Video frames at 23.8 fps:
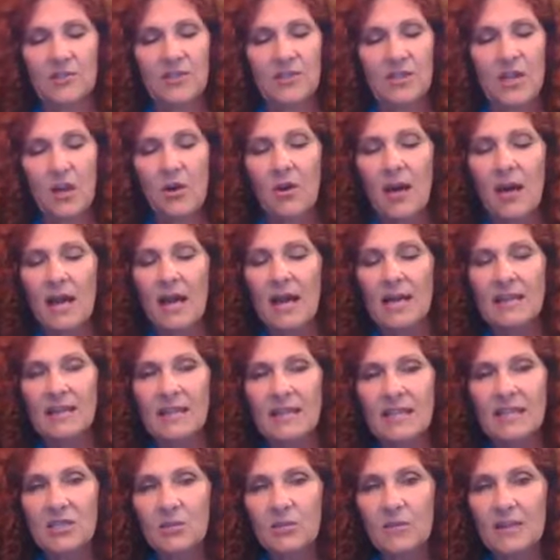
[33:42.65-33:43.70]
So
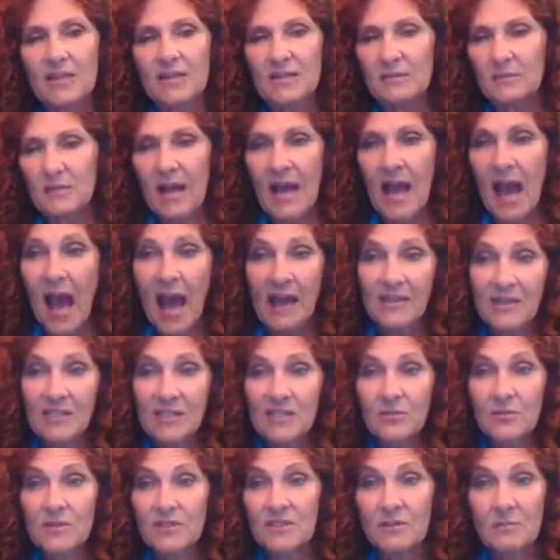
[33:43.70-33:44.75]
this one is
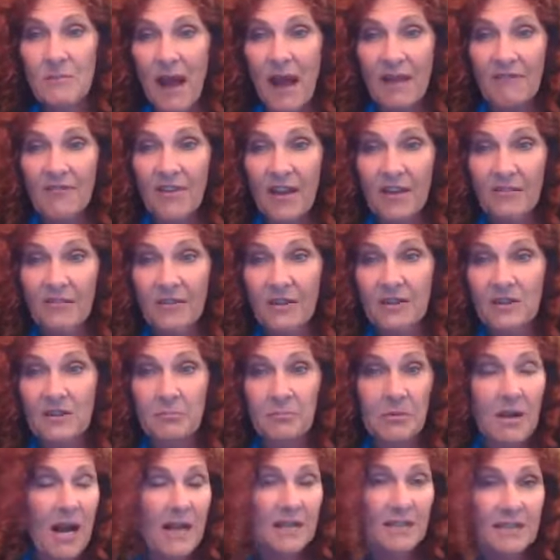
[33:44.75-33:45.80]
this one's my favorite. The
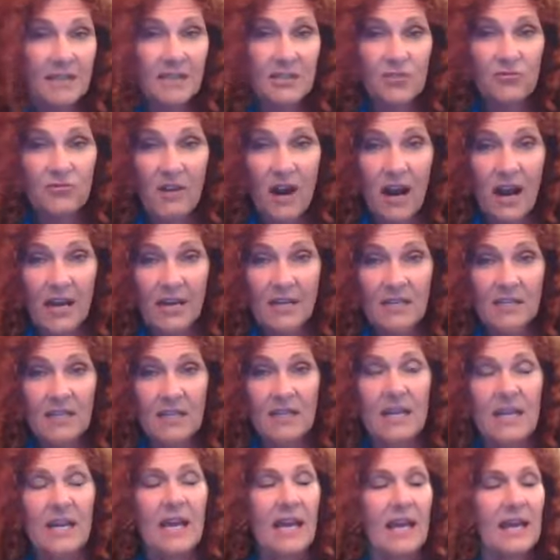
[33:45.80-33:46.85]
price is right,
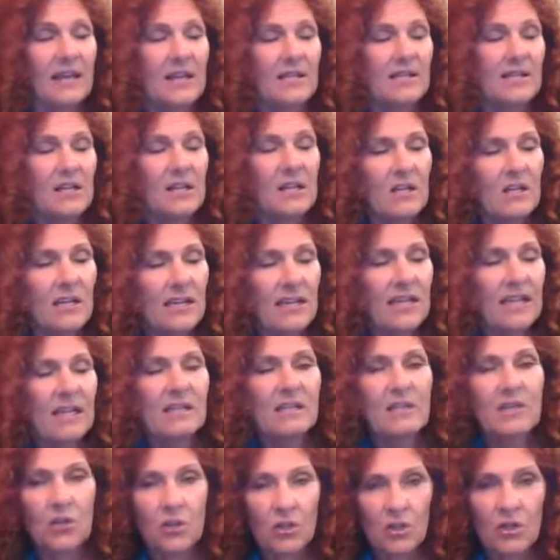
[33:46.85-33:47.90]
and it's a
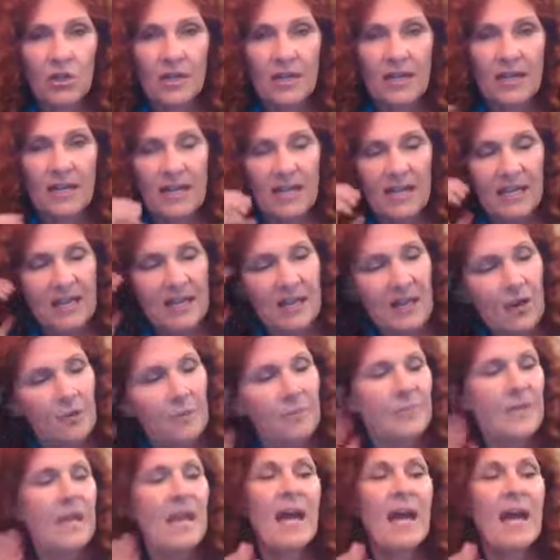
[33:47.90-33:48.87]
clean, good ginkgo.